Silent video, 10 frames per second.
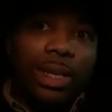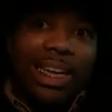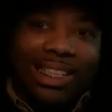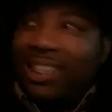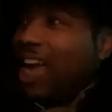
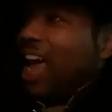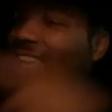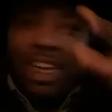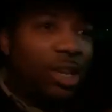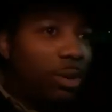is
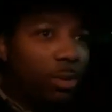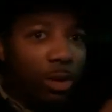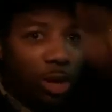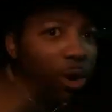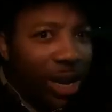telling you,
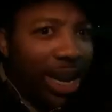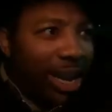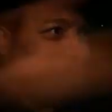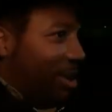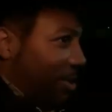go
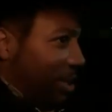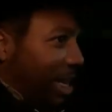here, go